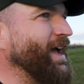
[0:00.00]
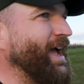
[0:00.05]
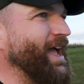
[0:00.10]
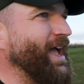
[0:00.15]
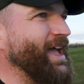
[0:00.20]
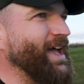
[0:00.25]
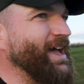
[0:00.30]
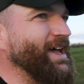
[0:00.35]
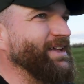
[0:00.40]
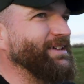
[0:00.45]

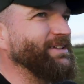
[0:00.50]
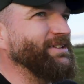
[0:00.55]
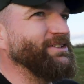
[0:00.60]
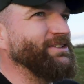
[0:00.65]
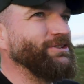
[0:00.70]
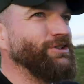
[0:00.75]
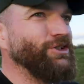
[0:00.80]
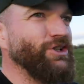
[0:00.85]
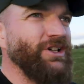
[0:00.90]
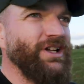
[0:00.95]
and
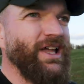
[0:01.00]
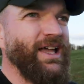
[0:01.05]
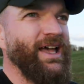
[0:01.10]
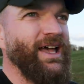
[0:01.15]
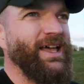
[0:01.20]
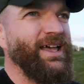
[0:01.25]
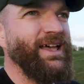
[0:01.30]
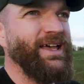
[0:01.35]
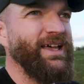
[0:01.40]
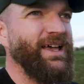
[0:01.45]
look
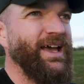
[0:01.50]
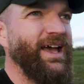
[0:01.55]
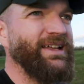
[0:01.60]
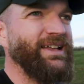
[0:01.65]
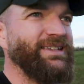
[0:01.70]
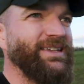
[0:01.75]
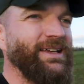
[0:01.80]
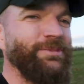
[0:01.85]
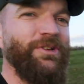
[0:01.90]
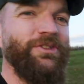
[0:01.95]

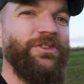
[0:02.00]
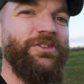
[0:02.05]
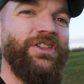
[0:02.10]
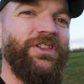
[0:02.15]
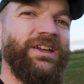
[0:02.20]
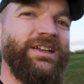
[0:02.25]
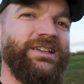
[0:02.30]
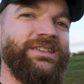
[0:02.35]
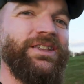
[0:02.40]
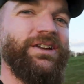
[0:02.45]
at some of the
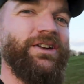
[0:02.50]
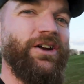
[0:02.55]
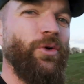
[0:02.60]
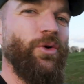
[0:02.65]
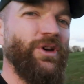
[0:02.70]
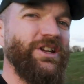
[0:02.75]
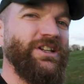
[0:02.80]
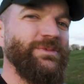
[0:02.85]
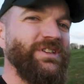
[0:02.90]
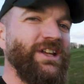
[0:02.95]
things that are
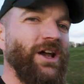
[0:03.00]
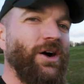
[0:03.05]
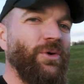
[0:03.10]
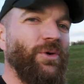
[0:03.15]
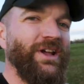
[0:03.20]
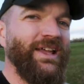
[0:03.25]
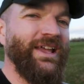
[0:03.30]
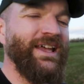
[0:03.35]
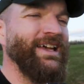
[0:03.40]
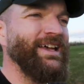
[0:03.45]
going to be
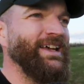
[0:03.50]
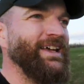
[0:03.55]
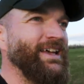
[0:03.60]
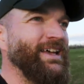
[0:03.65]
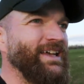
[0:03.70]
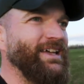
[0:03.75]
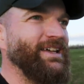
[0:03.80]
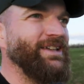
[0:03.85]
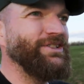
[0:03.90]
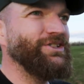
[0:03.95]
going
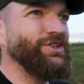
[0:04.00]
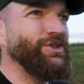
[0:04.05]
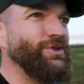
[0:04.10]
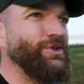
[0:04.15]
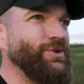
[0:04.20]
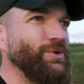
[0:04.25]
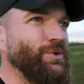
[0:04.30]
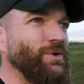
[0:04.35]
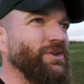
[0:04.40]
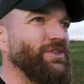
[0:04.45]

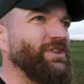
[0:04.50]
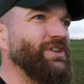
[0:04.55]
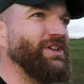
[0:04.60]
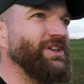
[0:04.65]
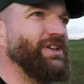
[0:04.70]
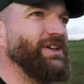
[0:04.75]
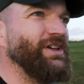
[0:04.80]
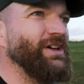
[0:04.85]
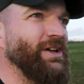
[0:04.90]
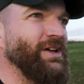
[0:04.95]
into
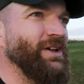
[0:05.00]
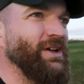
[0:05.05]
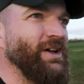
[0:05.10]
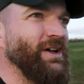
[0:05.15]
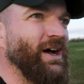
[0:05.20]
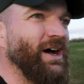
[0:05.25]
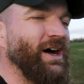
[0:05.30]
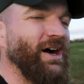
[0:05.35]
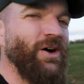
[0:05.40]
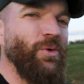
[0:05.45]
the
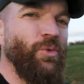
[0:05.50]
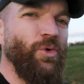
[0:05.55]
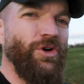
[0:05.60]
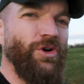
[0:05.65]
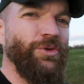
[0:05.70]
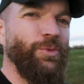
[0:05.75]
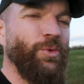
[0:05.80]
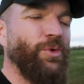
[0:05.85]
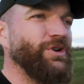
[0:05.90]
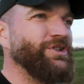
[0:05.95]
uh,
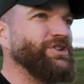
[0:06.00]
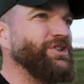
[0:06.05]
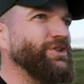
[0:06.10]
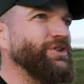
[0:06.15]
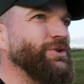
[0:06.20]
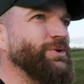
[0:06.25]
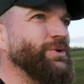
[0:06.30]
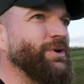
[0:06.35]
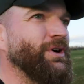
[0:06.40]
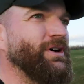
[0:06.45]
World War
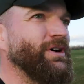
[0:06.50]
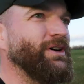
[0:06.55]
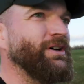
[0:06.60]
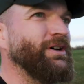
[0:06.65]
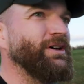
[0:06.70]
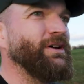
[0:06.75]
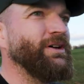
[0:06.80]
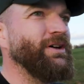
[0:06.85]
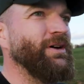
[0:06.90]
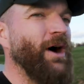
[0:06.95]
Two
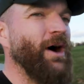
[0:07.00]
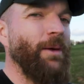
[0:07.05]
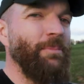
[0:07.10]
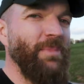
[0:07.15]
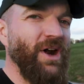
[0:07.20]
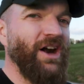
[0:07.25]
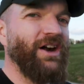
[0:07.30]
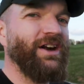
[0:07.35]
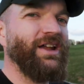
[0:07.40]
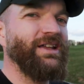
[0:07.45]

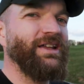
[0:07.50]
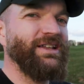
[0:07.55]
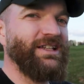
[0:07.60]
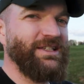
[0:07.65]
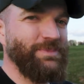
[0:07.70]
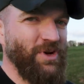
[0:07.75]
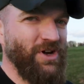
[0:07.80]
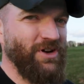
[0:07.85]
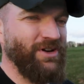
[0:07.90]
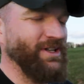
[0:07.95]
American
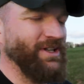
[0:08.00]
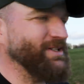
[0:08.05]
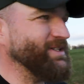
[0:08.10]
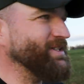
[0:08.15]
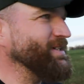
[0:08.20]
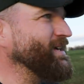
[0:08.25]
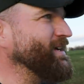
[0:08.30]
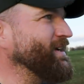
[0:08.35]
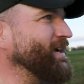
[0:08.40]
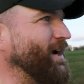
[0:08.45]
Experience.
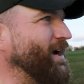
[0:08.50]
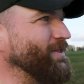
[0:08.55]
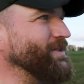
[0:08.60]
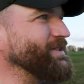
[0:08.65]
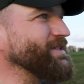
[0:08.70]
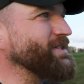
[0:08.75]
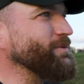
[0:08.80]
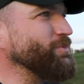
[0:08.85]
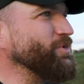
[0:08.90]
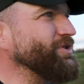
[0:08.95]
Uh, this
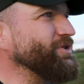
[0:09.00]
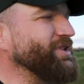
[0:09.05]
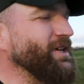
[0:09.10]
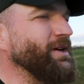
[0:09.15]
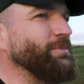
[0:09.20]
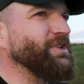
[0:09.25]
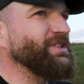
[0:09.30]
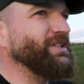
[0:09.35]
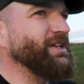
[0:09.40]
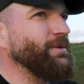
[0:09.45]
is a
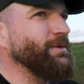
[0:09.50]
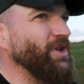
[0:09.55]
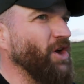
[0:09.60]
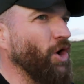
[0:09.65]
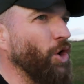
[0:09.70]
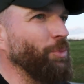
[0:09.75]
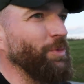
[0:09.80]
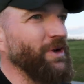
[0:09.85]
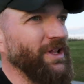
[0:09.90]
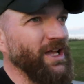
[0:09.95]
museum that's going to be
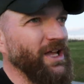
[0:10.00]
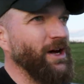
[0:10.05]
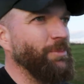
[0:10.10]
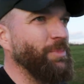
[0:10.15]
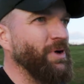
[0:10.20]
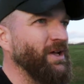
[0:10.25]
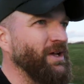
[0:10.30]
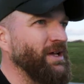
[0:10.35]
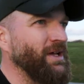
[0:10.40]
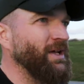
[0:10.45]
opening up
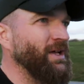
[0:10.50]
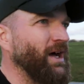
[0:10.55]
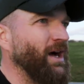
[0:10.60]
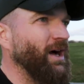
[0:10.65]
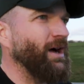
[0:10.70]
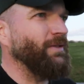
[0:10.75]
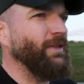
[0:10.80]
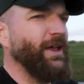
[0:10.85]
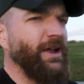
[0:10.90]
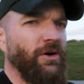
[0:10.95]

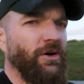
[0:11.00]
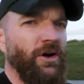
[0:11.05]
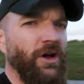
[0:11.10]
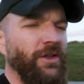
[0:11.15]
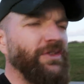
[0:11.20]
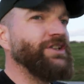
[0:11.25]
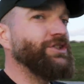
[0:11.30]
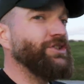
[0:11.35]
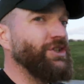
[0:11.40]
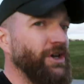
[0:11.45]
uh, later
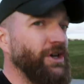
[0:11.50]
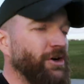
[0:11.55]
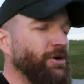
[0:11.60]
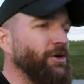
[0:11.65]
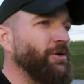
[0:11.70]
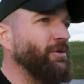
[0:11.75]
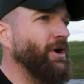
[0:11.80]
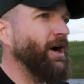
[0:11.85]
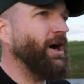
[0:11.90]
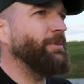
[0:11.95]
on this year,
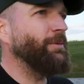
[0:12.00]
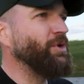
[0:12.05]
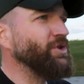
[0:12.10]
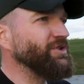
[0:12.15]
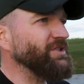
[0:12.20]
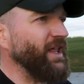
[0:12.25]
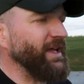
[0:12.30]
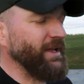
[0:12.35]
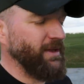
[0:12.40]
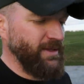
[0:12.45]
uh,
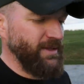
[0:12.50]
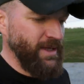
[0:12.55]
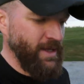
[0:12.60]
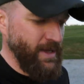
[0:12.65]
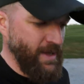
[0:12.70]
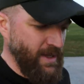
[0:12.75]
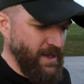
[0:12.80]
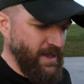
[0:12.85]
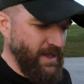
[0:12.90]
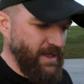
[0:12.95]
most likely
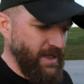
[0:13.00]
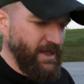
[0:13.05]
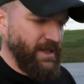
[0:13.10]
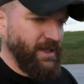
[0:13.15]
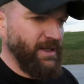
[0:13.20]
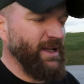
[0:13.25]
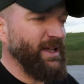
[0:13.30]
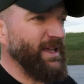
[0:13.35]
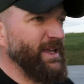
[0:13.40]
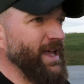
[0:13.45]

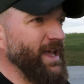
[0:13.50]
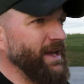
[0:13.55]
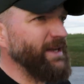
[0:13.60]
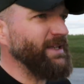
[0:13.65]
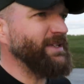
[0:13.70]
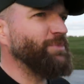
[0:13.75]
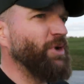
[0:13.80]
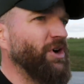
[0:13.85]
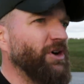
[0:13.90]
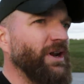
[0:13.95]
in
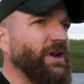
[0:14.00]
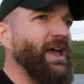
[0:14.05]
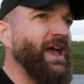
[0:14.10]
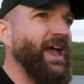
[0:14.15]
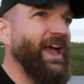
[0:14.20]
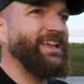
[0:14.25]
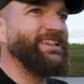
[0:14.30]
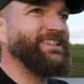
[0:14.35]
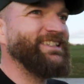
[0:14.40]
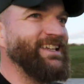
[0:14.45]
Gettysburg.
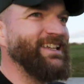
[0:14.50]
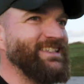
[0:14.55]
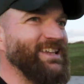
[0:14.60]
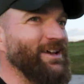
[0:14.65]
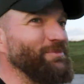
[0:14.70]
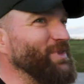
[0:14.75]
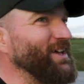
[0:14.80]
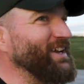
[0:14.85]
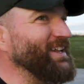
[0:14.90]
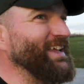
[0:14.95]
And since
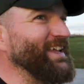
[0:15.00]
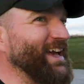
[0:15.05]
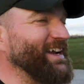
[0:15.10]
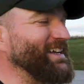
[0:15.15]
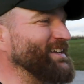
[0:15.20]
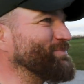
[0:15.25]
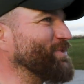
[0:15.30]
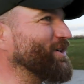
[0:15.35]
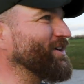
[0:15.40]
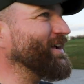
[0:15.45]
I've been in
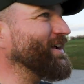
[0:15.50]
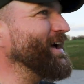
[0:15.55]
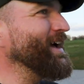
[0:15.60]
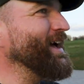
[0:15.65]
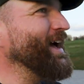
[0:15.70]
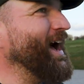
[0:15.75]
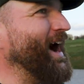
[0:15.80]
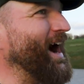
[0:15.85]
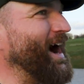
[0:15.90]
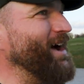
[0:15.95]
Gettysburg,
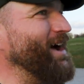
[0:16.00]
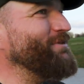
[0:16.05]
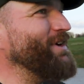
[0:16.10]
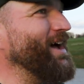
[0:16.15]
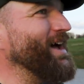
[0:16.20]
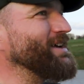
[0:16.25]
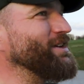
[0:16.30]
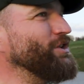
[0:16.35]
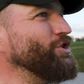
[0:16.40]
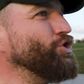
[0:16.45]
I've
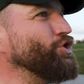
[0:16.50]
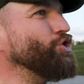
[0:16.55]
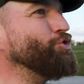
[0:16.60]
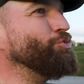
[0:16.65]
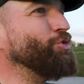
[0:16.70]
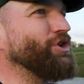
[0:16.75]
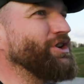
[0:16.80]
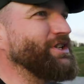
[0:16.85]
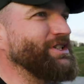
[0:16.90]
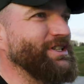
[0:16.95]
had
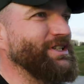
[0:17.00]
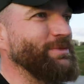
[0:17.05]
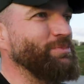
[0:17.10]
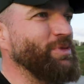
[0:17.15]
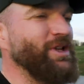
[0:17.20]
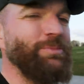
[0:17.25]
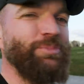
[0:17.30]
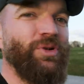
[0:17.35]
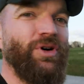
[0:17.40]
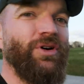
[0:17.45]
numerous
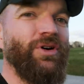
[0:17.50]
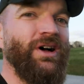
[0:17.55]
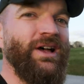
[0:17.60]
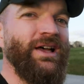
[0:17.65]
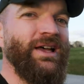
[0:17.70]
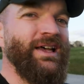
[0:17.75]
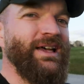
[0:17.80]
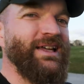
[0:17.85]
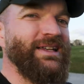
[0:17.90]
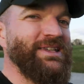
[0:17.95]
people
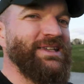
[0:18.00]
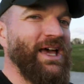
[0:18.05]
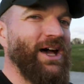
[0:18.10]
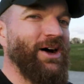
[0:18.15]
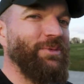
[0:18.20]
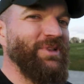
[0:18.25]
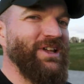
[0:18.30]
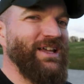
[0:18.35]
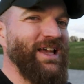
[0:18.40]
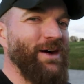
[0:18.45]

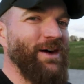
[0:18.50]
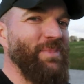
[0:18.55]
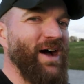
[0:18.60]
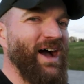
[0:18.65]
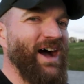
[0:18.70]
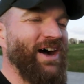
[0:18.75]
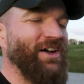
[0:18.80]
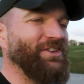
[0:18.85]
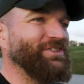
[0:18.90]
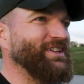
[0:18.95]
tell me
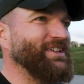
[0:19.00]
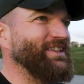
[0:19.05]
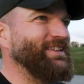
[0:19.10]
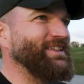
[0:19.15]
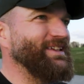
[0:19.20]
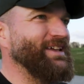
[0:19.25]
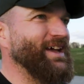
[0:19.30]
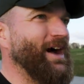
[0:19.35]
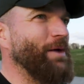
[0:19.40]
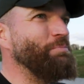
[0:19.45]
about
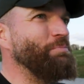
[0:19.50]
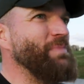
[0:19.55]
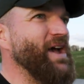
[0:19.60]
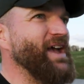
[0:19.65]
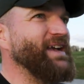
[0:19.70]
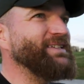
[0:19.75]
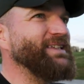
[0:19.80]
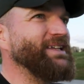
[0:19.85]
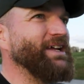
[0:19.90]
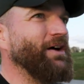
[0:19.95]
the
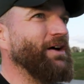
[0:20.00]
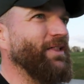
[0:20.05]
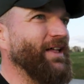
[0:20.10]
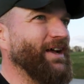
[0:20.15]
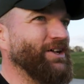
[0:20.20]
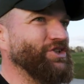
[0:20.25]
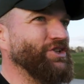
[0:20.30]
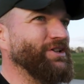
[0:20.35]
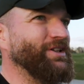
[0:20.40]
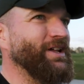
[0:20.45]
amazing
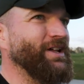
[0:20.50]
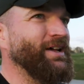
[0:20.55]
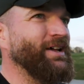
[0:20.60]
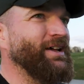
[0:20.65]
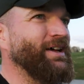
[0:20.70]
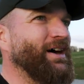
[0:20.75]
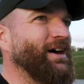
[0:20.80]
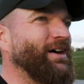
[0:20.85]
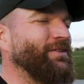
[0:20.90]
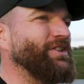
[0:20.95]
collection
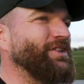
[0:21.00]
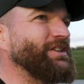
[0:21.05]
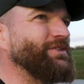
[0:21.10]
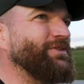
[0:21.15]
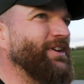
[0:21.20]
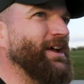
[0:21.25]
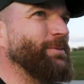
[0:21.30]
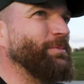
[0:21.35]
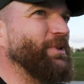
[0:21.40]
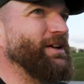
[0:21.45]
of this
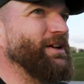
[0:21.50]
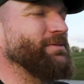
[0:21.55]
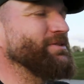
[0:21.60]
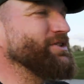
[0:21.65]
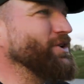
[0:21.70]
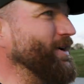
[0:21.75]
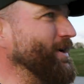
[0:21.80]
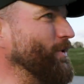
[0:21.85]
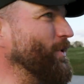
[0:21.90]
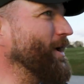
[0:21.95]
family.
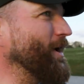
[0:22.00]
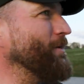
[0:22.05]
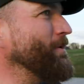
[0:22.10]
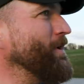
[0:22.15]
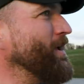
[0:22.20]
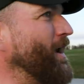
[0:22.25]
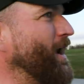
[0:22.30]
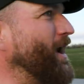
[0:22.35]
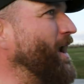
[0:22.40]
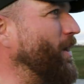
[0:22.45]
So anyway,
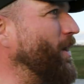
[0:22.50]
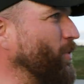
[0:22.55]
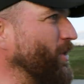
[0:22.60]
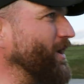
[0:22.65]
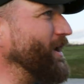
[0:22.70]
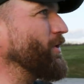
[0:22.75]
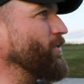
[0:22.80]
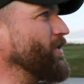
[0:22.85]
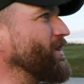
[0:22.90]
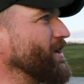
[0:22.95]
uh, we're
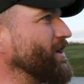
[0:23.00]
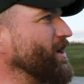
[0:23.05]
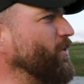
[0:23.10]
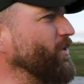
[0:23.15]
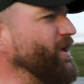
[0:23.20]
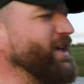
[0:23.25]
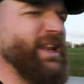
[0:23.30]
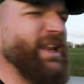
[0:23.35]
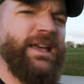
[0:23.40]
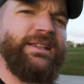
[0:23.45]
getting ready to go
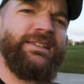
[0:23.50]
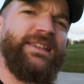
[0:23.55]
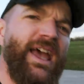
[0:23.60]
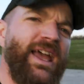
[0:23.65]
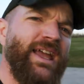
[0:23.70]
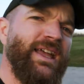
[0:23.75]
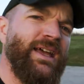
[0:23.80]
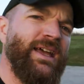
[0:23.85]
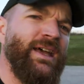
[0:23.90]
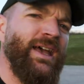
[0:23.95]
in and
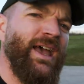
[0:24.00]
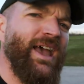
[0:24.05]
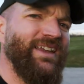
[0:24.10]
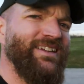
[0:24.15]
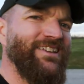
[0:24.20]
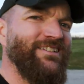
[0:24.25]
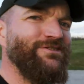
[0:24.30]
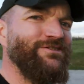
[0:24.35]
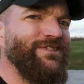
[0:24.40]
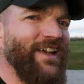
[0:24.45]
take an
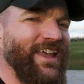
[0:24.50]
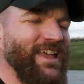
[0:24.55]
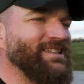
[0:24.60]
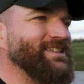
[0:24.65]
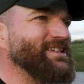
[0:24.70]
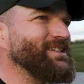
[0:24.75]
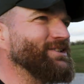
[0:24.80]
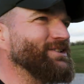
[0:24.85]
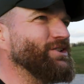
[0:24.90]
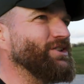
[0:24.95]

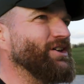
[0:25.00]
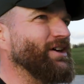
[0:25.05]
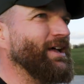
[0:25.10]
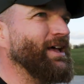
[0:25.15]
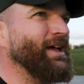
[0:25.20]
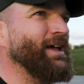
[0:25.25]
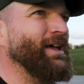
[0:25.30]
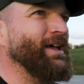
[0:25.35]
advanced look